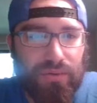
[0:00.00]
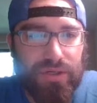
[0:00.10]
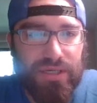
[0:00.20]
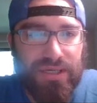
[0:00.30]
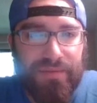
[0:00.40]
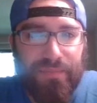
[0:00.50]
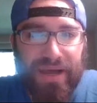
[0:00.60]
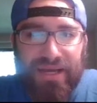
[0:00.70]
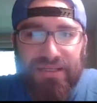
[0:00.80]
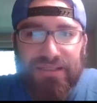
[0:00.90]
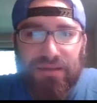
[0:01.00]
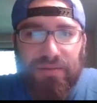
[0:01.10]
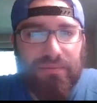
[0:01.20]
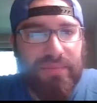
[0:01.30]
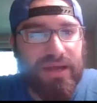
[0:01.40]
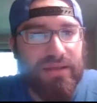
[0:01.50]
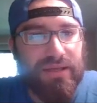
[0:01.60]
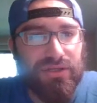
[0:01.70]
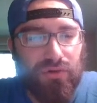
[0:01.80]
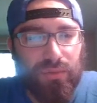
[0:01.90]
impact on the meta
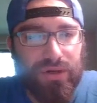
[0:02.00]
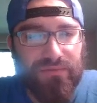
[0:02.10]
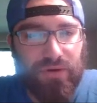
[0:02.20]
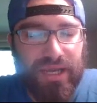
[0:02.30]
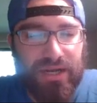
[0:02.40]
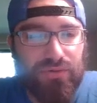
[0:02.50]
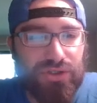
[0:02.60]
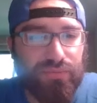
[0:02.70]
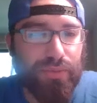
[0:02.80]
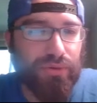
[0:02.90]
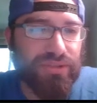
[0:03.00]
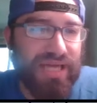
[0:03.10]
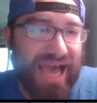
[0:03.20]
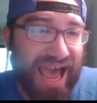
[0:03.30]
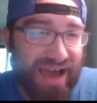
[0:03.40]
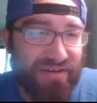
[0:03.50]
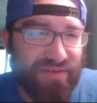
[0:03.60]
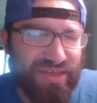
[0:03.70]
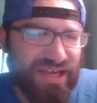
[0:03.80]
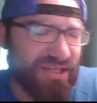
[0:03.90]
that Soul Burning Volcano was supposed to have, I
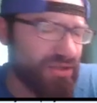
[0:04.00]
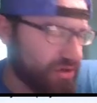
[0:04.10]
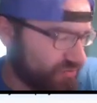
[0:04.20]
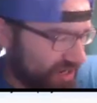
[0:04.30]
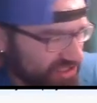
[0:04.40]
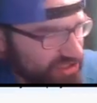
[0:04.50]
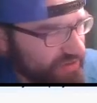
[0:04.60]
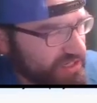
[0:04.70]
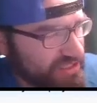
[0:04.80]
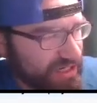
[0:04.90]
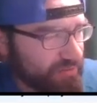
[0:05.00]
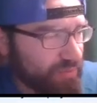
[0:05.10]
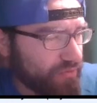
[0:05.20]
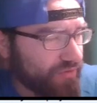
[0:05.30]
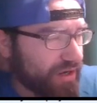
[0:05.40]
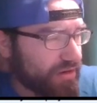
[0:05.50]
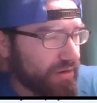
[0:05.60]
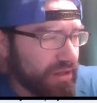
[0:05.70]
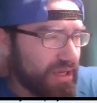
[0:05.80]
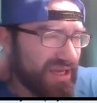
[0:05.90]
think I saw a Rescue Ace deck profile.
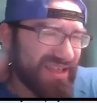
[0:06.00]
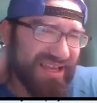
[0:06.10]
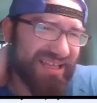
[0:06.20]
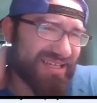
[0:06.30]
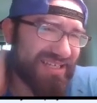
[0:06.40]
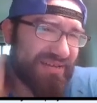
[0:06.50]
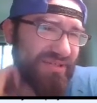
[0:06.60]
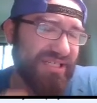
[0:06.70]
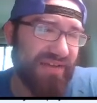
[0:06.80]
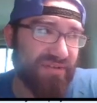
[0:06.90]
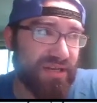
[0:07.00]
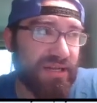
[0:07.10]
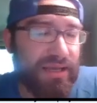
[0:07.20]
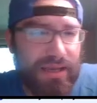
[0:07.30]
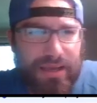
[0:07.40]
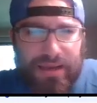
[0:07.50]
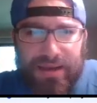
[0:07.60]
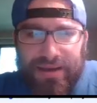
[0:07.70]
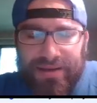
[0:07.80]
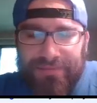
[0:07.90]
They got like top 7.
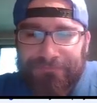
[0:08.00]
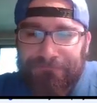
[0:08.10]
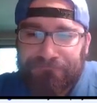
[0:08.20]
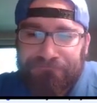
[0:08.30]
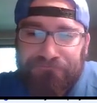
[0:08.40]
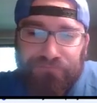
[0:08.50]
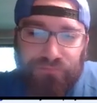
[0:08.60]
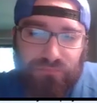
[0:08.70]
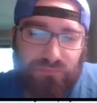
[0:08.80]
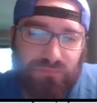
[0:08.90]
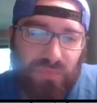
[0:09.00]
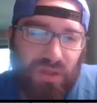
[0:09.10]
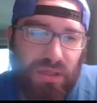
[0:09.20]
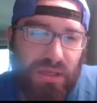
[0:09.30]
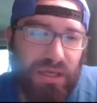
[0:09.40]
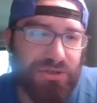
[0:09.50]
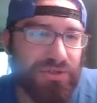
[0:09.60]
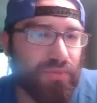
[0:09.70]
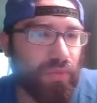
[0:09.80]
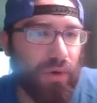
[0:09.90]
It
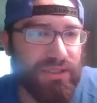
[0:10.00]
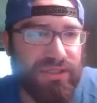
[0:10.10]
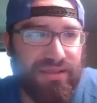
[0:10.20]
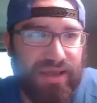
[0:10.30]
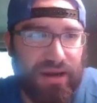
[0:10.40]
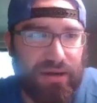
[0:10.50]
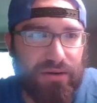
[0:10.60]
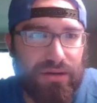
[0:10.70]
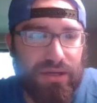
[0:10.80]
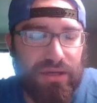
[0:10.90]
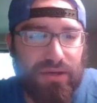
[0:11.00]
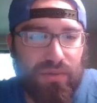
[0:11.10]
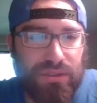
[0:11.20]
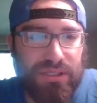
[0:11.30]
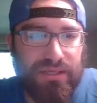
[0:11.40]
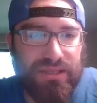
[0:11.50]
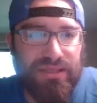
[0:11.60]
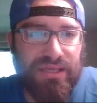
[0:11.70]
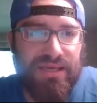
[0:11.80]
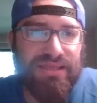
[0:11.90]
just wasn't there. It wasn't like,
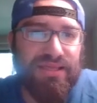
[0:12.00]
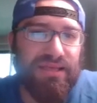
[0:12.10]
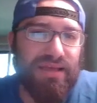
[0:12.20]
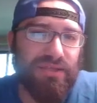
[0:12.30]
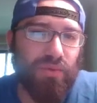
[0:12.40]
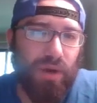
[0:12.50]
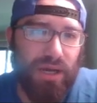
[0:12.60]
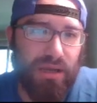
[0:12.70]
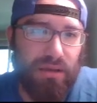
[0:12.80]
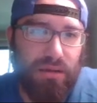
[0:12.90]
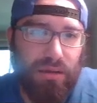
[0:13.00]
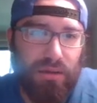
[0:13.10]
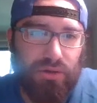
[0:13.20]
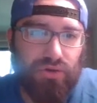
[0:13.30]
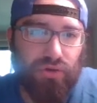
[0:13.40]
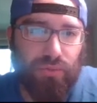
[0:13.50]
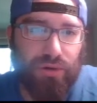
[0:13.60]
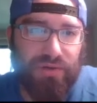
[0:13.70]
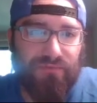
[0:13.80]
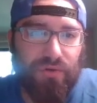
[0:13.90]
and I think that's why Soul
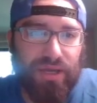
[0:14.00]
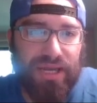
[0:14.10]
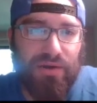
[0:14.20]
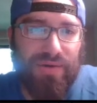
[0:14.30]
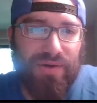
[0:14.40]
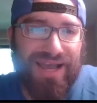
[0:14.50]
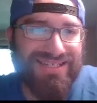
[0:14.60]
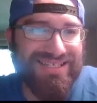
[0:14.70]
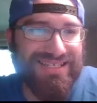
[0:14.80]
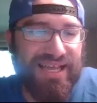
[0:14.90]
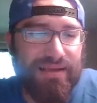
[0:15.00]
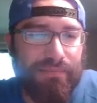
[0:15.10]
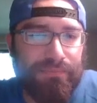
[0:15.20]
Burning Volcano as a set